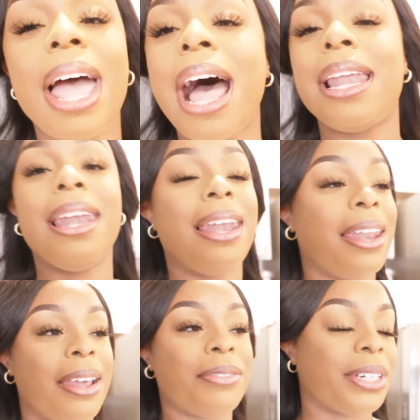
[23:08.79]
I
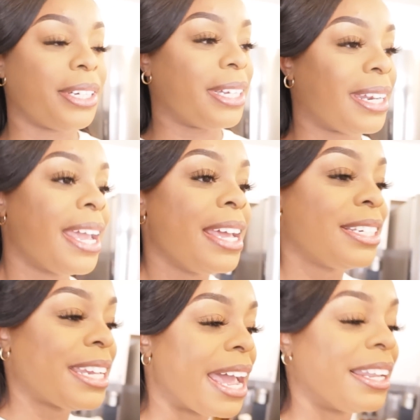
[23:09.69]
love a good
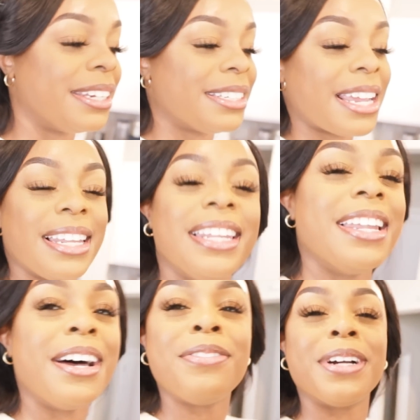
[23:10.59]
challenge. I
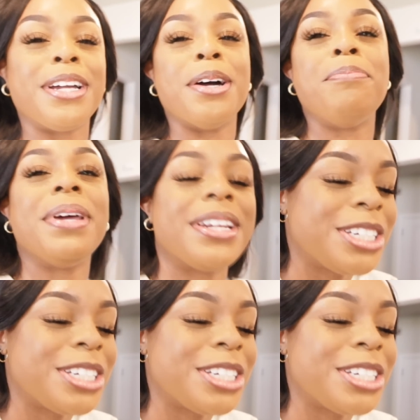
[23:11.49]
love a good bit of